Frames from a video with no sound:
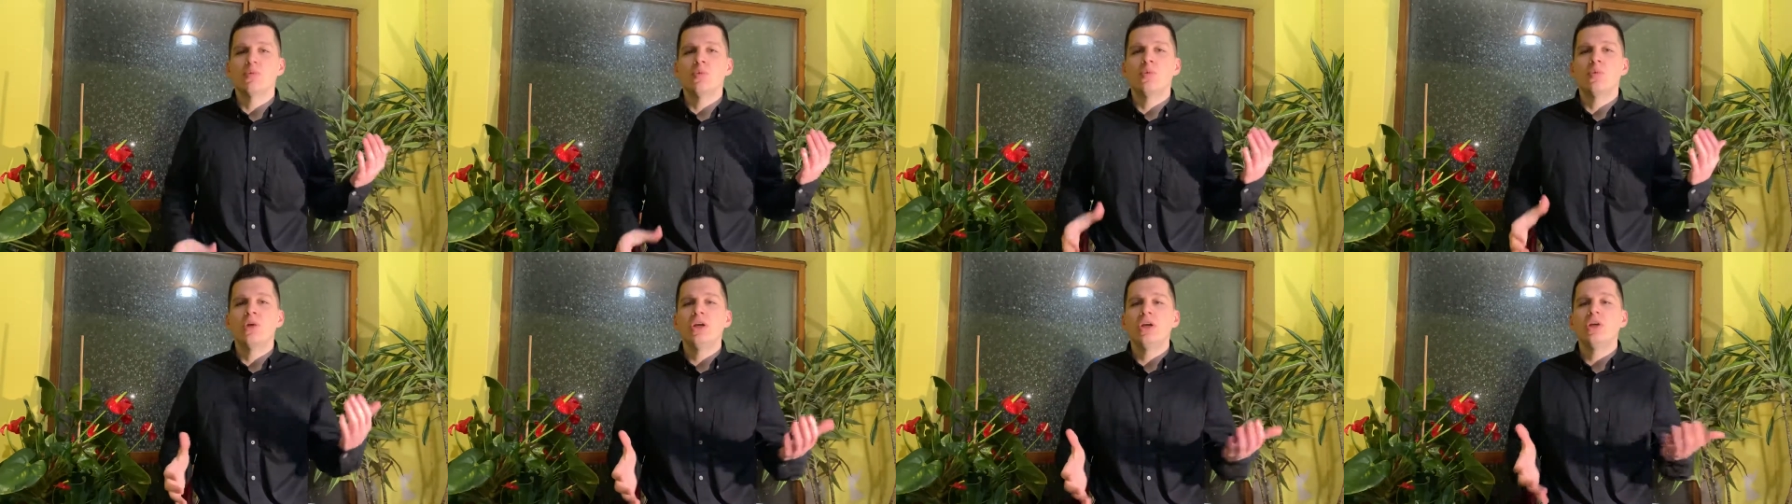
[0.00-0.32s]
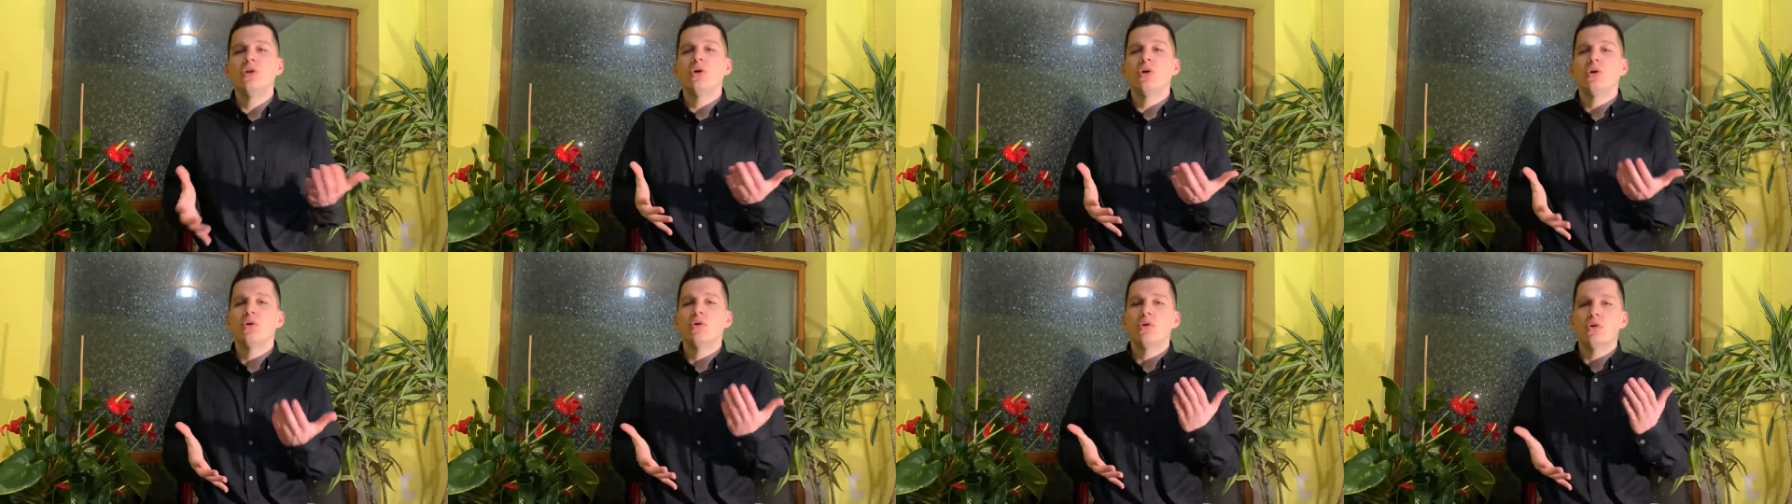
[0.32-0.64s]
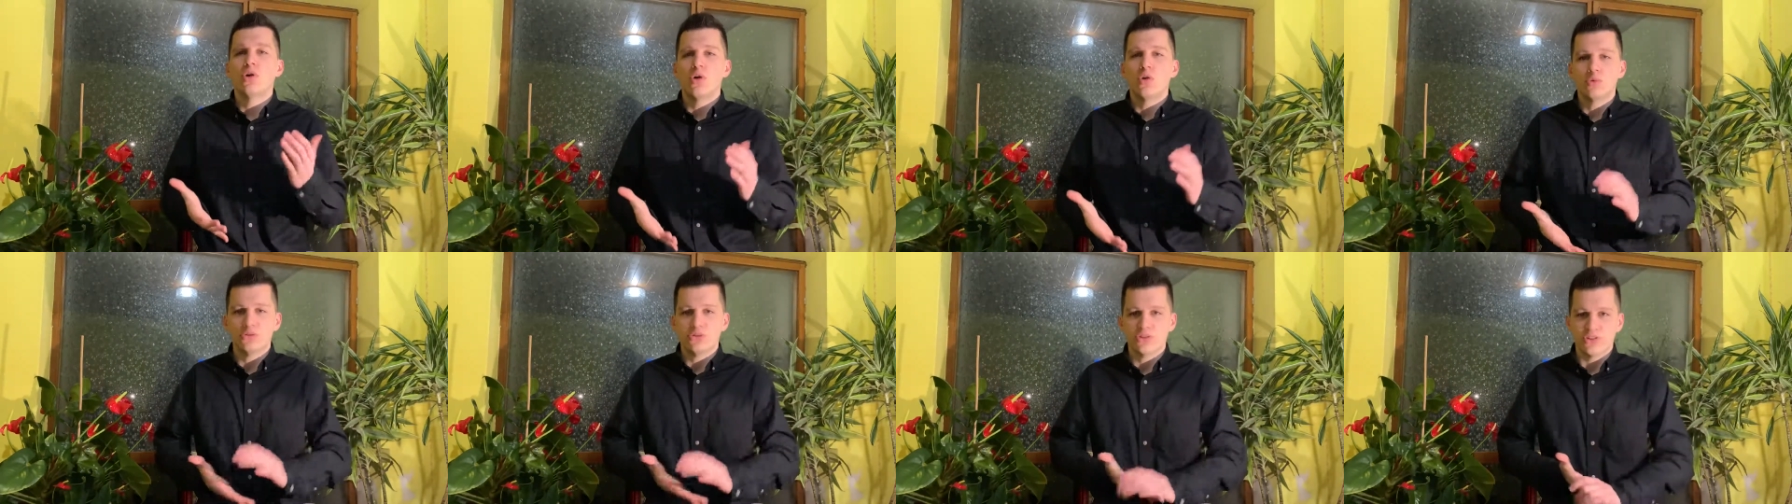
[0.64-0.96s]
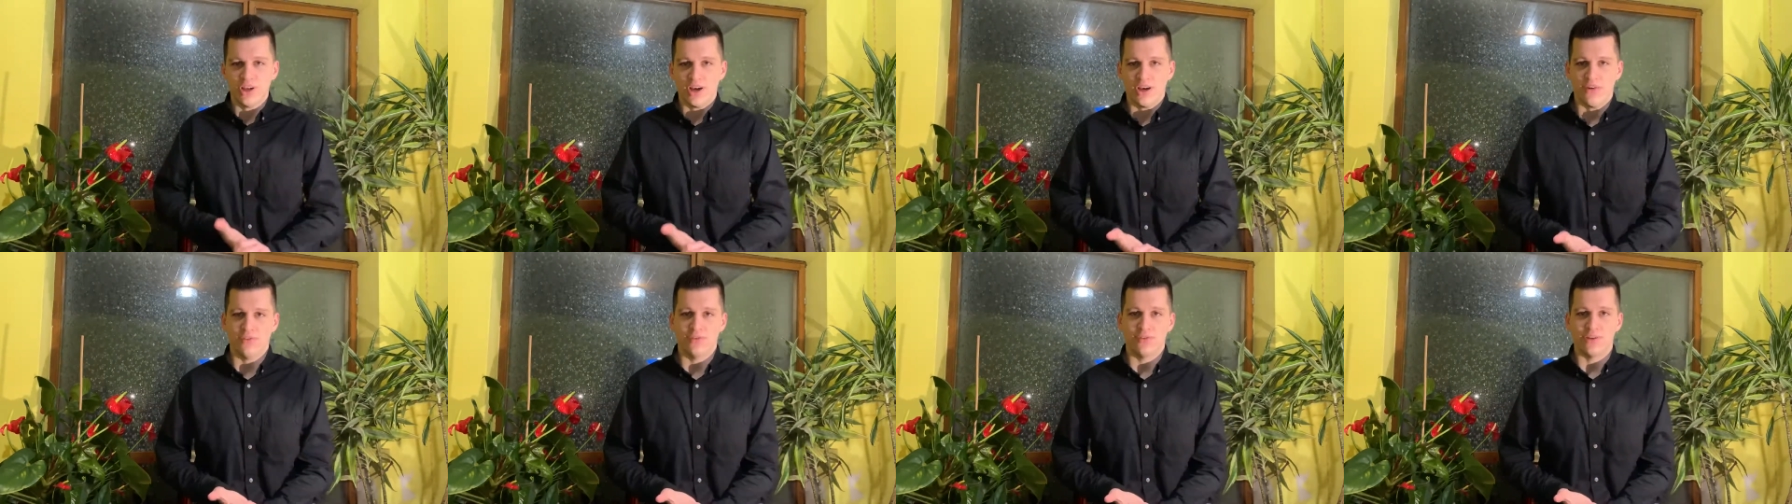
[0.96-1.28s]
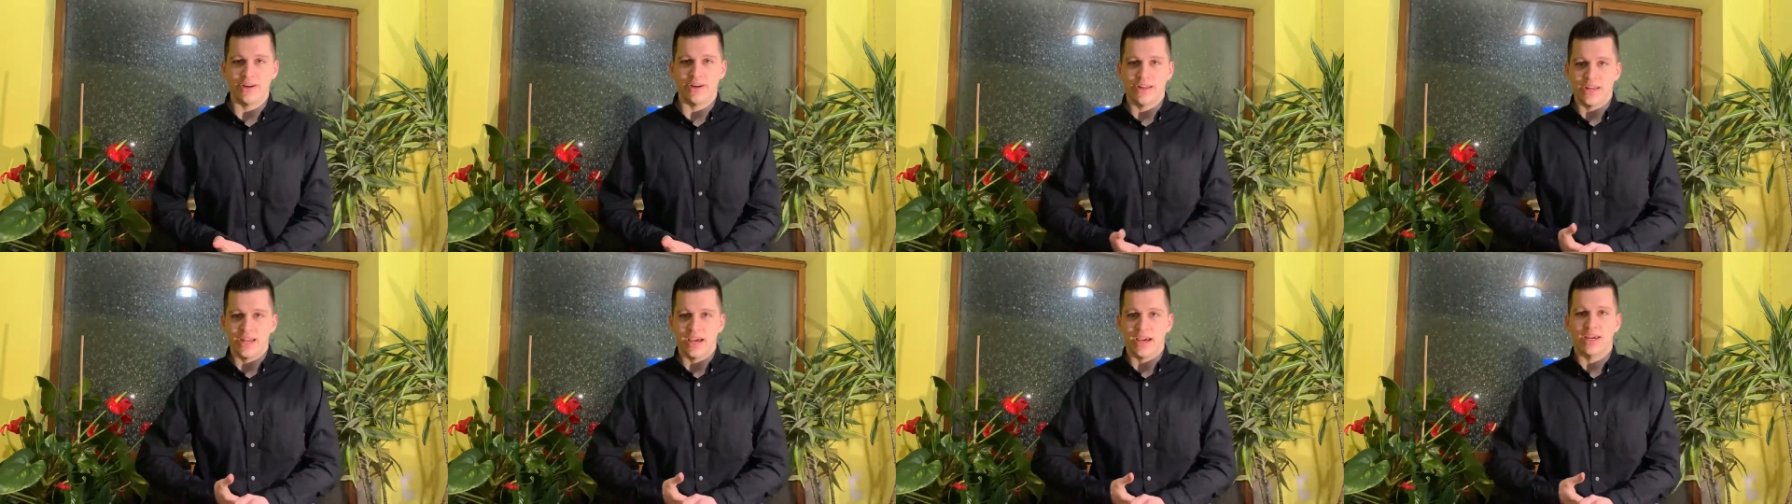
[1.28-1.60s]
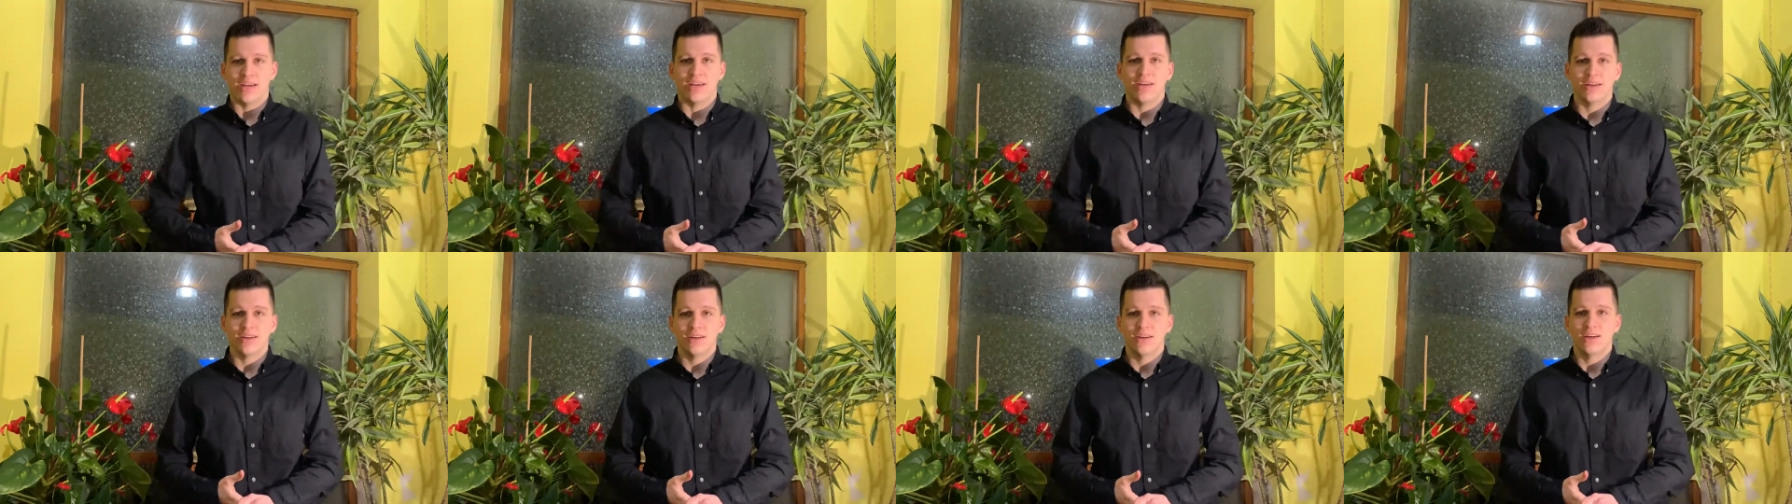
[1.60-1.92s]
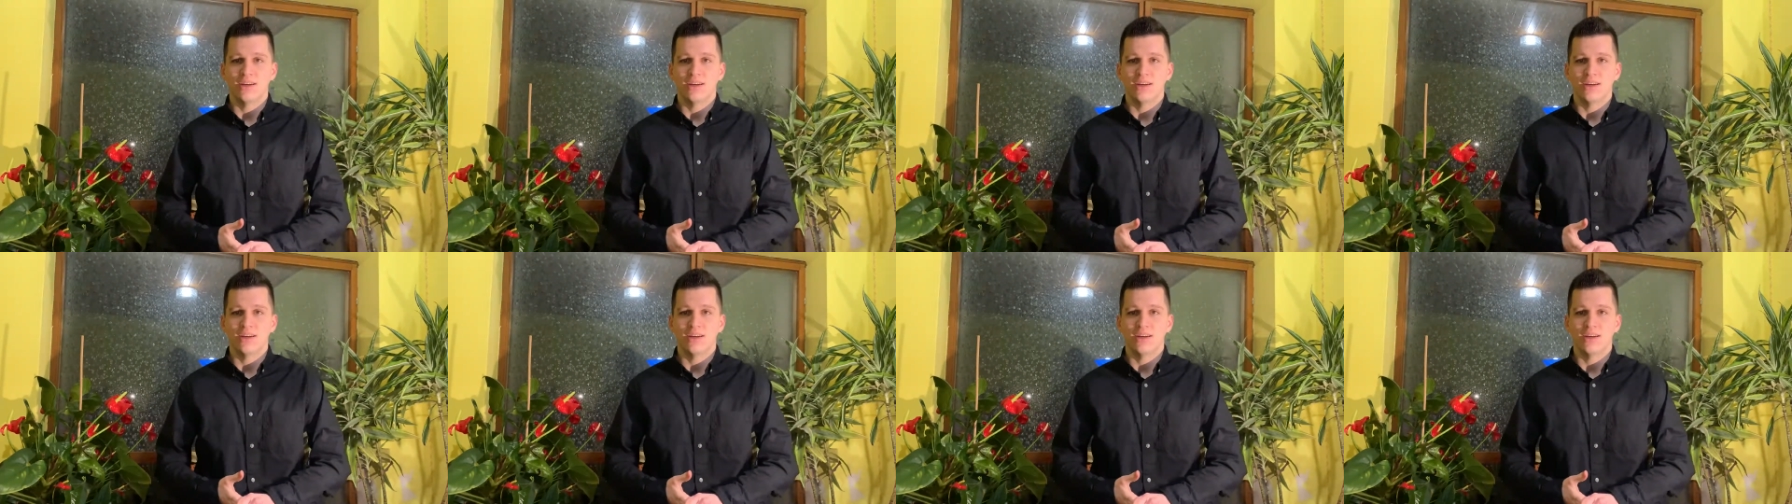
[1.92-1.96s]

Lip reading: we don't know stuff like that.